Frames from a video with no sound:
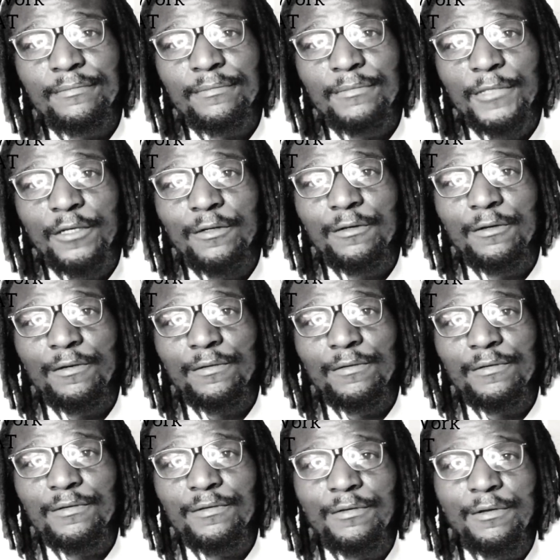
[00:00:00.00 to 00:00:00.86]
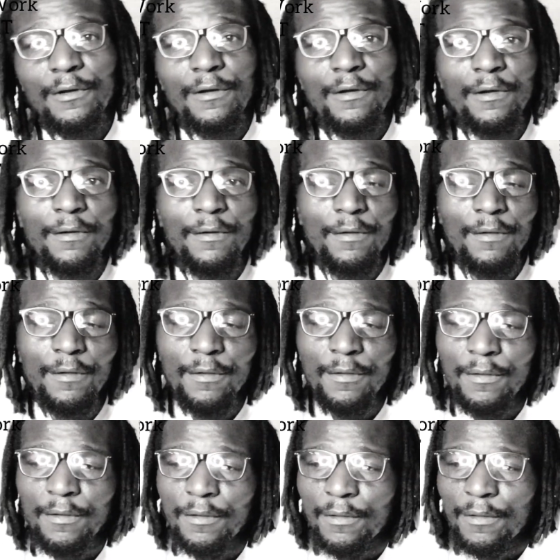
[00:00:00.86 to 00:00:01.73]
you know. So
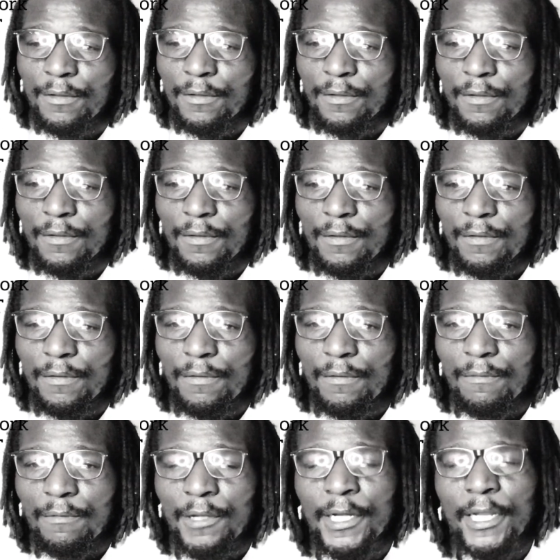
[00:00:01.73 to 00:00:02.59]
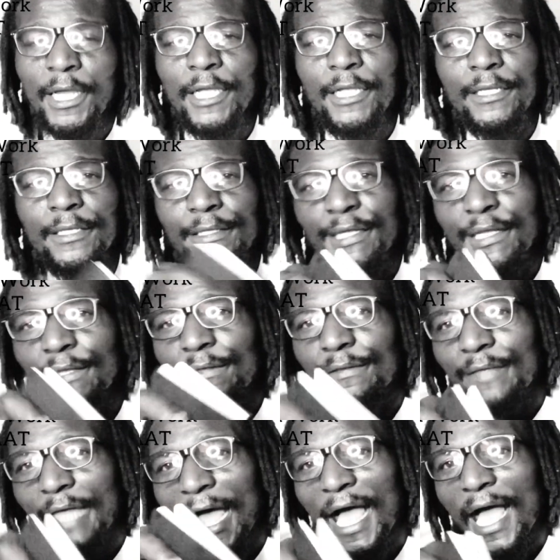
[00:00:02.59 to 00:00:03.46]
when I
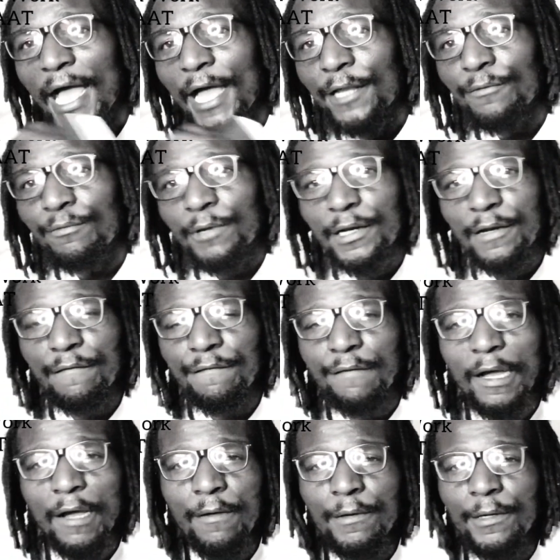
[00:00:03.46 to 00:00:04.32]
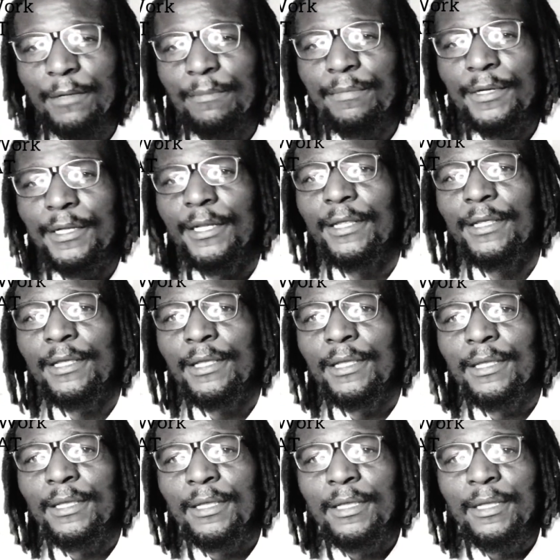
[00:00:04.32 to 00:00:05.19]
did that, when I found liberty,
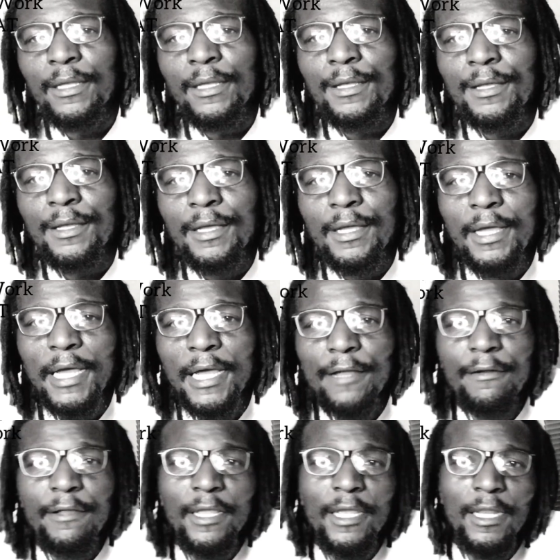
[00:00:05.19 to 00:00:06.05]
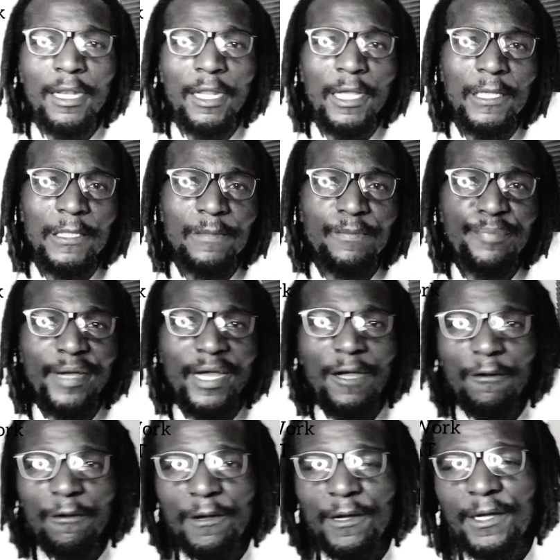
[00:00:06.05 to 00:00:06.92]
I realized
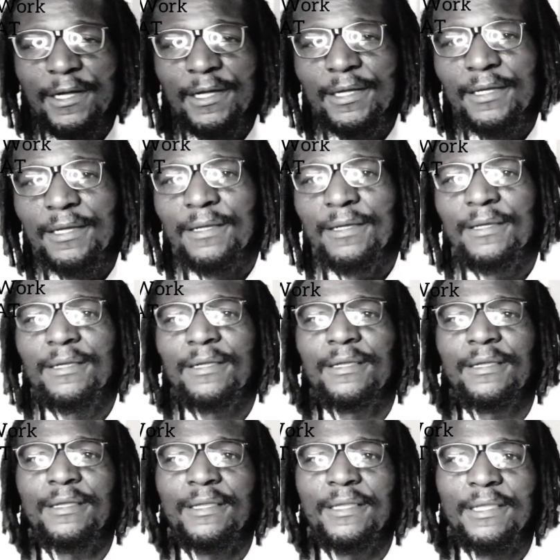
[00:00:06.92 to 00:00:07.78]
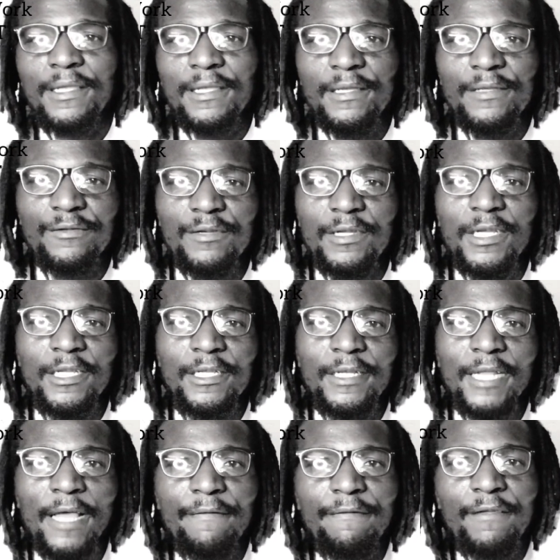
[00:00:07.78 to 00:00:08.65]
power is really
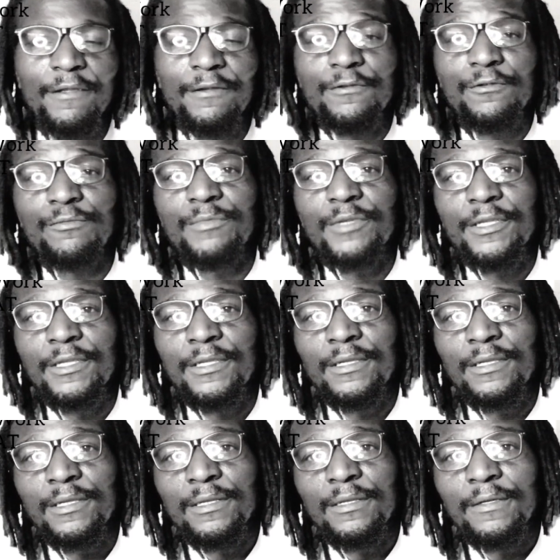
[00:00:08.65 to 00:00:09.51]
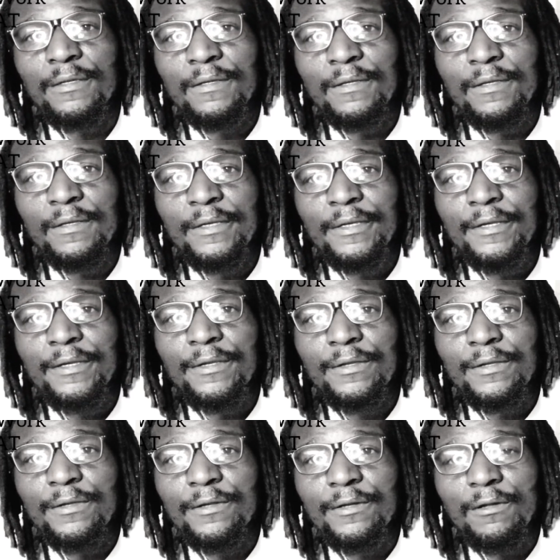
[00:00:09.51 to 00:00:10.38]
nothing to me.
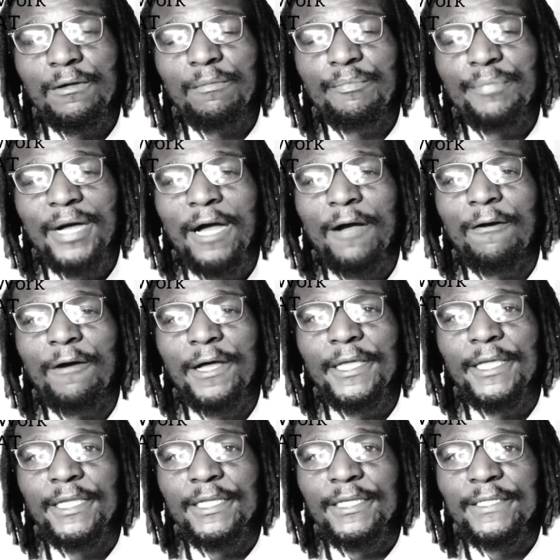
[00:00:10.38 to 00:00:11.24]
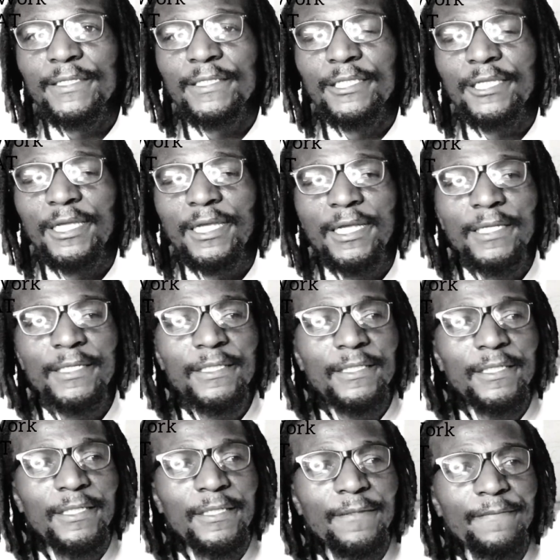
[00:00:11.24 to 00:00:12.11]
You know, power is
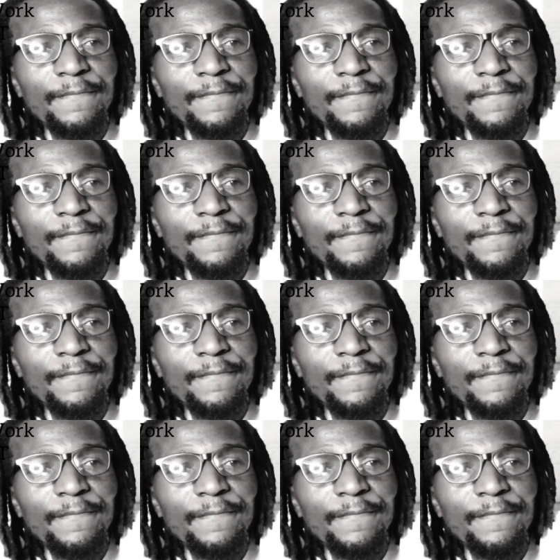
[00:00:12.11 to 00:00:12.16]
just